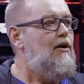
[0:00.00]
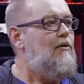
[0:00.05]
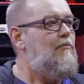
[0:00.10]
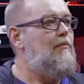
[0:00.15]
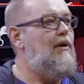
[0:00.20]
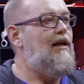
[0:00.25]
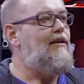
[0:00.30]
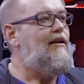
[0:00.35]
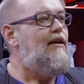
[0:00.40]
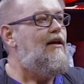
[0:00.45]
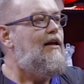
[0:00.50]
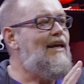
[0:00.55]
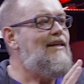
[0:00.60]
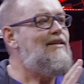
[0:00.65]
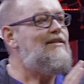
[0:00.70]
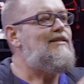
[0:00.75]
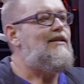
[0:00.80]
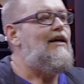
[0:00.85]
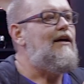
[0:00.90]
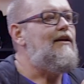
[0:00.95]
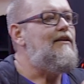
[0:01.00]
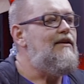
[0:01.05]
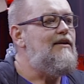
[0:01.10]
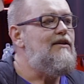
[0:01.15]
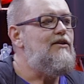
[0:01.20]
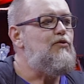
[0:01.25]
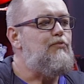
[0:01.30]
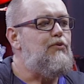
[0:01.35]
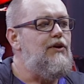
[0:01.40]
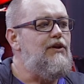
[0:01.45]
But inside
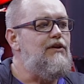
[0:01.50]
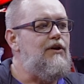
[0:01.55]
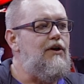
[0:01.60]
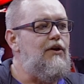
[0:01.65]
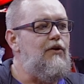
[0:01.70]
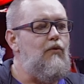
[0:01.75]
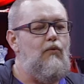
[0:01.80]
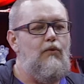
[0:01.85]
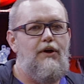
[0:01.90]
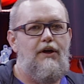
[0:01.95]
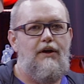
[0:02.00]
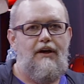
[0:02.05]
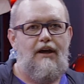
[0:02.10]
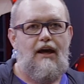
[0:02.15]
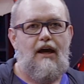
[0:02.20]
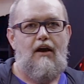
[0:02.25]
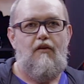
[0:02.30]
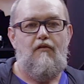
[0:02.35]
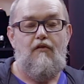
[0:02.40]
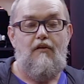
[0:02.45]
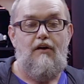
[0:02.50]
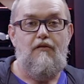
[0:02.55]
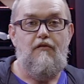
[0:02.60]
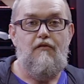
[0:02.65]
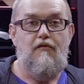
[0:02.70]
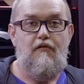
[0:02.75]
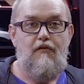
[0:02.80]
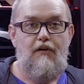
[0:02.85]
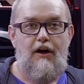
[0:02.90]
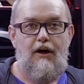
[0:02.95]
this printer, we have a
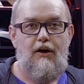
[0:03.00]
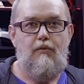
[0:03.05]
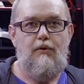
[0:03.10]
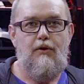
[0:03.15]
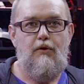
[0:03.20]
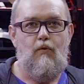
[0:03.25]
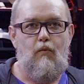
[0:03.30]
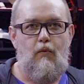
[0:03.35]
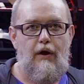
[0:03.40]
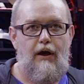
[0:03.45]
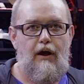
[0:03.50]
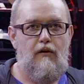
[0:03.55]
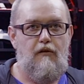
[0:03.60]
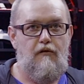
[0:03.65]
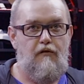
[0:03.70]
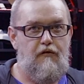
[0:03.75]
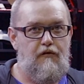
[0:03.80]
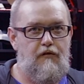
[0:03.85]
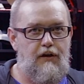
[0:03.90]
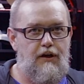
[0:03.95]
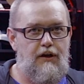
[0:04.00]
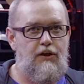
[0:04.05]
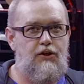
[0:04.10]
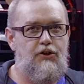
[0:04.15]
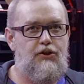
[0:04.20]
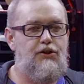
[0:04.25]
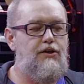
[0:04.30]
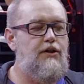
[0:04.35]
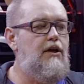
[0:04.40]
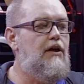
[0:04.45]
very well
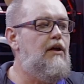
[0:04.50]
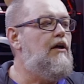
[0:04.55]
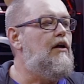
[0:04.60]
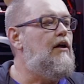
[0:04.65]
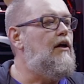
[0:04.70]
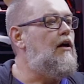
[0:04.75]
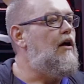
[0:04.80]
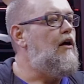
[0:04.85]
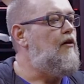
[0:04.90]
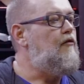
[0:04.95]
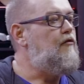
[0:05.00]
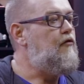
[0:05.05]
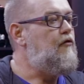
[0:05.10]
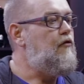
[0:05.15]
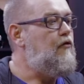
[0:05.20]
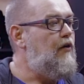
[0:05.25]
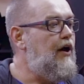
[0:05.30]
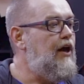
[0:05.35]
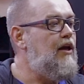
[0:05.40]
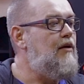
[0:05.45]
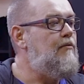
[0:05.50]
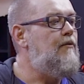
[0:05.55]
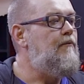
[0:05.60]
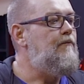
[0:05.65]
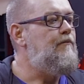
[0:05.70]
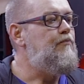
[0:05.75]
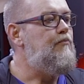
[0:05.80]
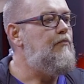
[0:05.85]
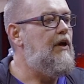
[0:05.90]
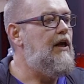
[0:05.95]
finished
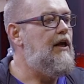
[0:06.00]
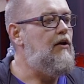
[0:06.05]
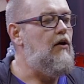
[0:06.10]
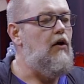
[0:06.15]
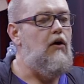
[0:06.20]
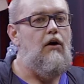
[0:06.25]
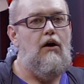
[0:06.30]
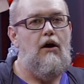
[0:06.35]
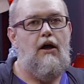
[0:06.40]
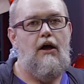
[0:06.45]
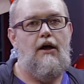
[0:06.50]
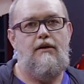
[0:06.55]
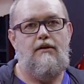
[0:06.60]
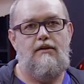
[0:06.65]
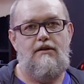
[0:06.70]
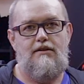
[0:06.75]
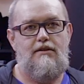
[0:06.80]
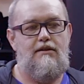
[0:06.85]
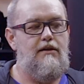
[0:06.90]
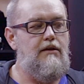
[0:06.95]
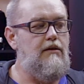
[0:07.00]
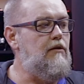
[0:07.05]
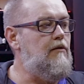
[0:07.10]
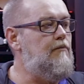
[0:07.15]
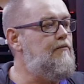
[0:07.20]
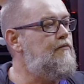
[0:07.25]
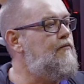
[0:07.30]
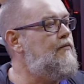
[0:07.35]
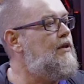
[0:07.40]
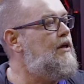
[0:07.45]
frame made on steel.
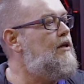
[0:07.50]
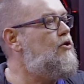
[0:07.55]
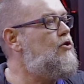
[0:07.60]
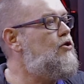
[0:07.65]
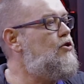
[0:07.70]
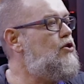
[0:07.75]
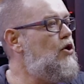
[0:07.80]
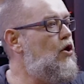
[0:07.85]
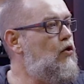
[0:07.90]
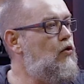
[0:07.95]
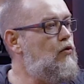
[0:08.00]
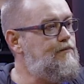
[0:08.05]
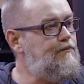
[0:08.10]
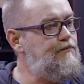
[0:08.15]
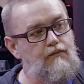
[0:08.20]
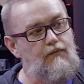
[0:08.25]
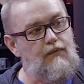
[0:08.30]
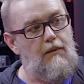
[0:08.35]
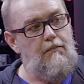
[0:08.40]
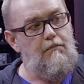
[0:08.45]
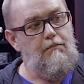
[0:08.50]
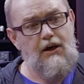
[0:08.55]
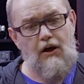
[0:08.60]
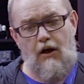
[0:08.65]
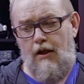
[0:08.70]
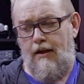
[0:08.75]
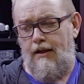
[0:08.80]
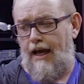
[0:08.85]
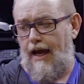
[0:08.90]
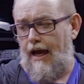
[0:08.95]
So
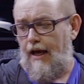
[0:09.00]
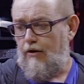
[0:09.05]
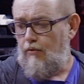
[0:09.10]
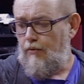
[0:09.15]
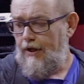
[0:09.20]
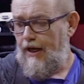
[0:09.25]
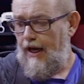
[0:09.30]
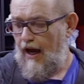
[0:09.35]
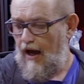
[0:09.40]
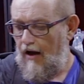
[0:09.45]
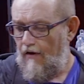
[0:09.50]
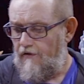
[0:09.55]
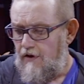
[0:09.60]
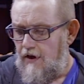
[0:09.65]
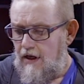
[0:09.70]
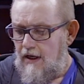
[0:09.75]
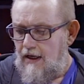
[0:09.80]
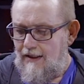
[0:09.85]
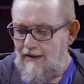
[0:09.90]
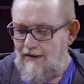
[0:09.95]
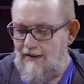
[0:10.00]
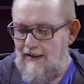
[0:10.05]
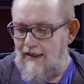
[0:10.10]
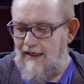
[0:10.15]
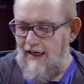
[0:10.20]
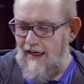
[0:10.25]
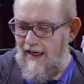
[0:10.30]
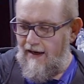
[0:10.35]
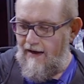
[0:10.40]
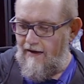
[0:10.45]
beyond that, we have the
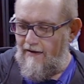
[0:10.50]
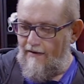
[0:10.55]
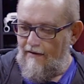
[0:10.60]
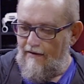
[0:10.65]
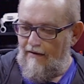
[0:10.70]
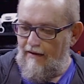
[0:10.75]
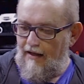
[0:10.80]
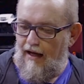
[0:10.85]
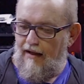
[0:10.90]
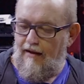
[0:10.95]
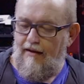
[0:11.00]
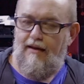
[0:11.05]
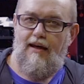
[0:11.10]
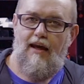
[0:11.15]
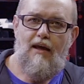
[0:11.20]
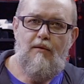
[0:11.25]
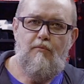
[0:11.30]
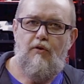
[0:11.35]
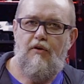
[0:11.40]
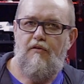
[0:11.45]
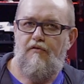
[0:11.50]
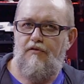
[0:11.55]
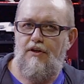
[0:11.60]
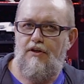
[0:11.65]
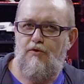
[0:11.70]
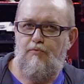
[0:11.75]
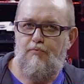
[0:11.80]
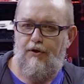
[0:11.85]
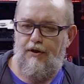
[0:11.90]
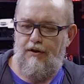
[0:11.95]
kit that came with
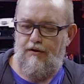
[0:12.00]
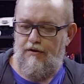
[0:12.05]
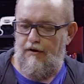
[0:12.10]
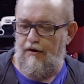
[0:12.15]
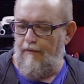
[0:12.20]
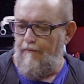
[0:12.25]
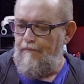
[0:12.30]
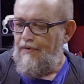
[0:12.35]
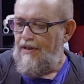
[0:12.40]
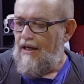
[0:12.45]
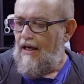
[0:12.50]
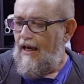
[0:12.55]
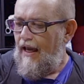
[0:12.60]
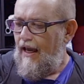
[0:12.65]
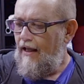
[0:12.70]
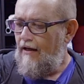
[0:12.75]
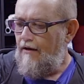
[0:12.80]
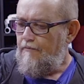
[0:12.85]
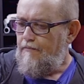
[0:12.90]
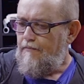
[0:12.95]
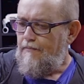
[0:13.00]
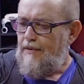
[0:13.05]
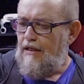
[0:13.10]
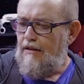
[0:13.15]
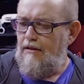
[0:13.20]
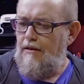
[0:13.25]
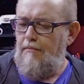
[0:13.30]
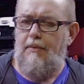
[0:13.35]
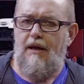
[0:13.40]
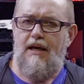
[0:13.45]
this printer, and
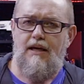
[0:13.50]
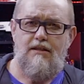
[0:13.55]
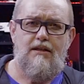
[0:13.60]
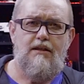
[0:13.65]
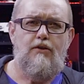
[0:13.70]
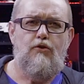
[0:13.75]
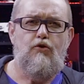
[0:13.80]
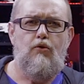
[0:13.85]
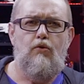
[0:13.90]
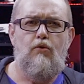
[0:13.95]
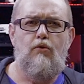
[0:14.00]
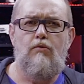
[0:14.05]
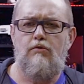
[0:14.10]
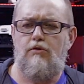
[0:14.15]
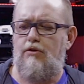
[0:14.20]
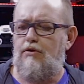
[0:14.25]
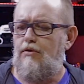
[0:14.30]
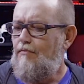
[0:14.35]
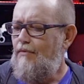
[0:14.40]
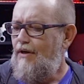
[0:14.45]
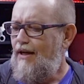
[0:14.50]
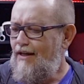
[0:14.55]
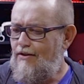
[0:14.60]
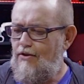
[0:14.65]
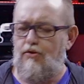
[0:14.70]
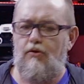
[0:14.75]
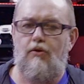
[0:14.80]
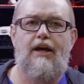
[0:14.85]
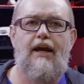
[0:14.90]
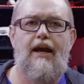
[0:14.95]
the basic tools,
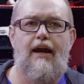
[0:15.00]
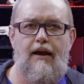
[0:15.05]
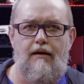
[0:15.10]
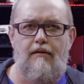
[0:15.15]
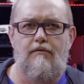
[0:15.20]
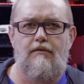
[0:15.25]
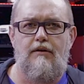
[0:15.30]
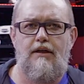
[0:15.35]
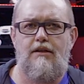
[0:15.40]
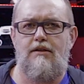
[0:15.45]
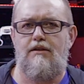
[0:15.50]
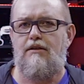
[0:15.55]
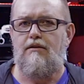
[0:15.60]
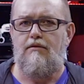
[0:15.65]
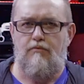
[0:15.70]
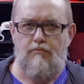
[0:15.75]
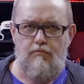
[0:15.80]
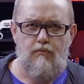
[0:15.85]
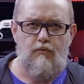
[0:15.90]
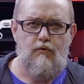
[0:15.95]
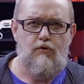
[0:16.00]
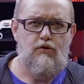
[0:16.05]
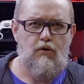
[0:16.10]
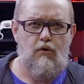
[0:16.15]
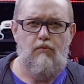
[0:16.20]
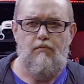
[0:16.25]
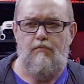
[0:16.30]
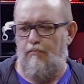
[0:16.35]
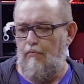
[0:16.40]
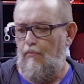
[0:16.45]
it's okay. It's
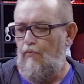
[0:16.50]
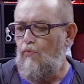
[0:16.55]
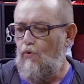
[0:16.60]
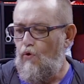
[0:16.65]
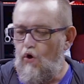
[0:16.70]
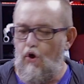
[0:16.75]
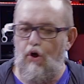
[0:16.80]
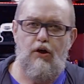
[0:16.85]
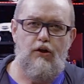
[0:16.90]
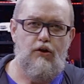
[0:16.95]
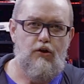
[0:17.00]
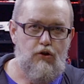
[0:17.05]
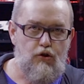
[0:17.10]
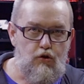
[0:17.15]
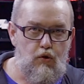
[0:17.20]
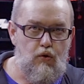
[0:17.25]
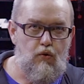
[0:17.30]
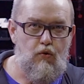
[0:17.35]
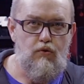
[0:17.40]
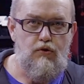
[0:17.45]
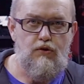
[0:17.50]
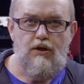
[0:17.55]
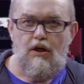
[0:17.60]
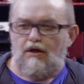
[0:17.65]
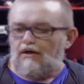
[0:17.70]
so good tools.